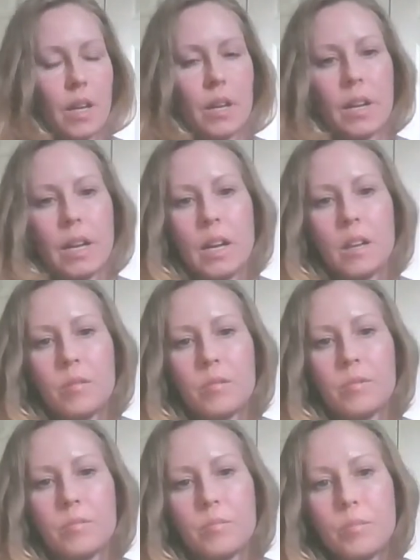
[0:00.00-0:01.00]
and
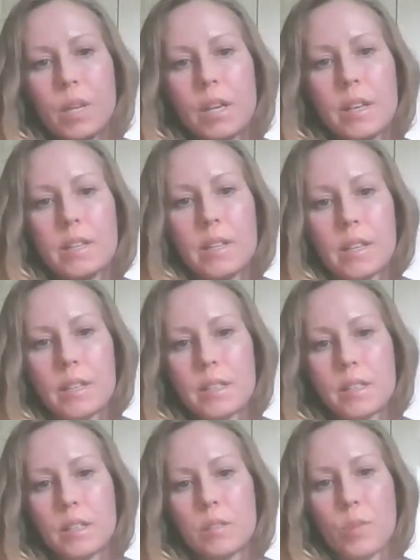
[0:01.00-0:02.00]
because
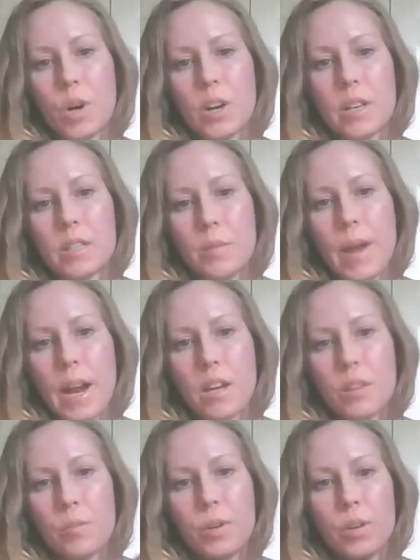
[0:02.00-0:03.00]
this part is the back of
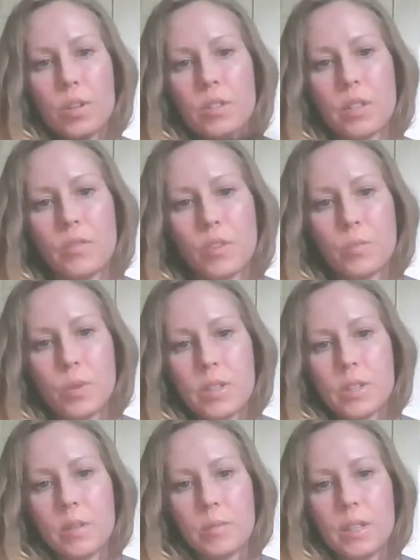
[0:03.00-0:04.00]
the purse, if you put
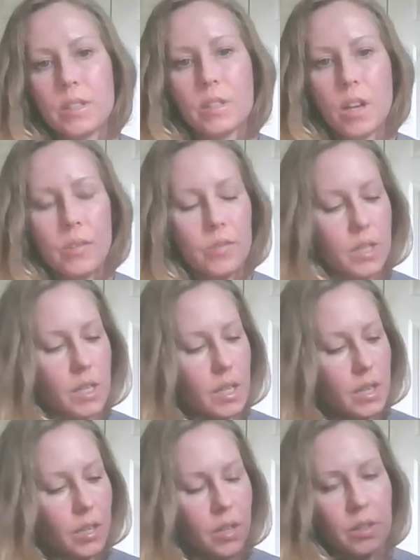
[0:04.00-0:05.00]
something soft in
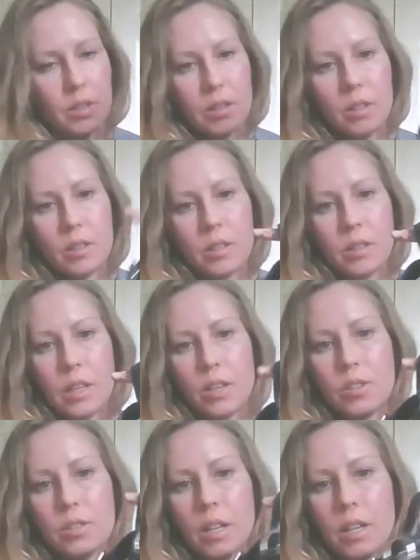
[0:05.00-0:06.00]
here, like your
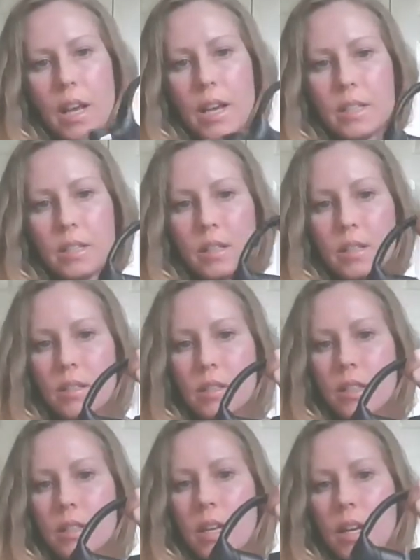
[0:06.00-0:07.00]
sunglasses,
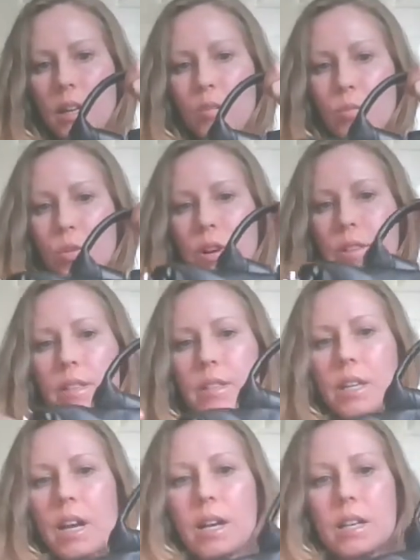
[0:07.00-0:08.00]
it's kind of more on this
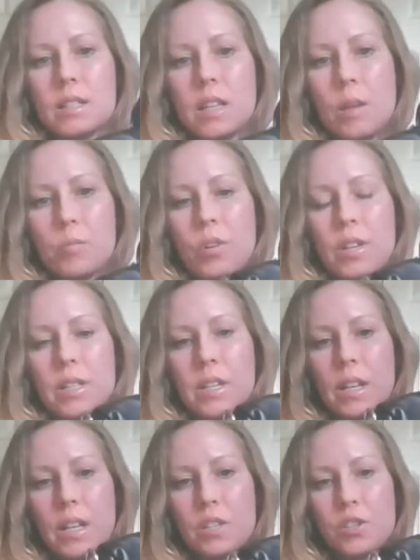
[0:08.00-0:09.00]
side. It's not pressing
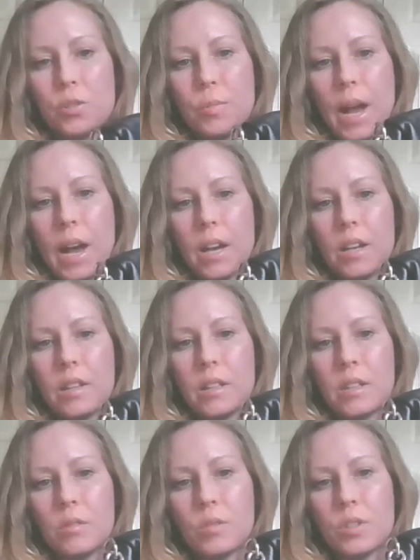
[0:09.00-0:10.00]
against your back,
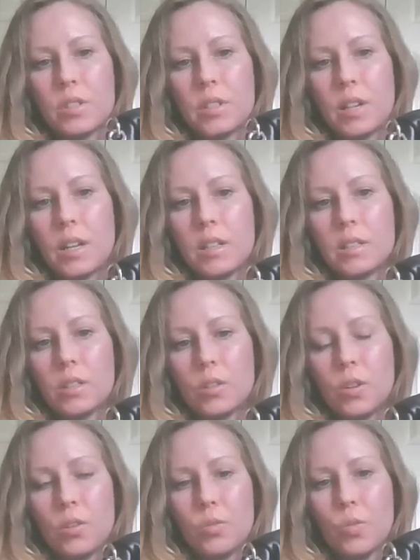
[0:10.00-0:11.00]
which is nice. So you
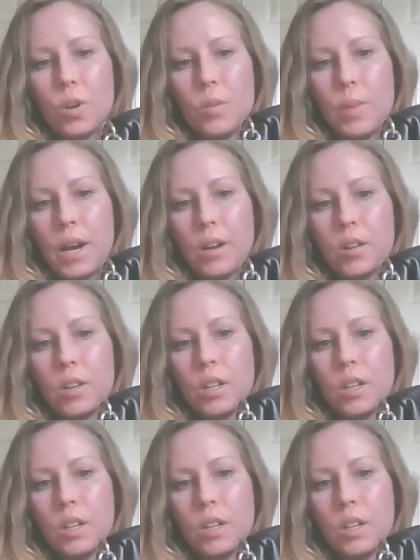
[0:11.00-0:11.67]
don't have to worry about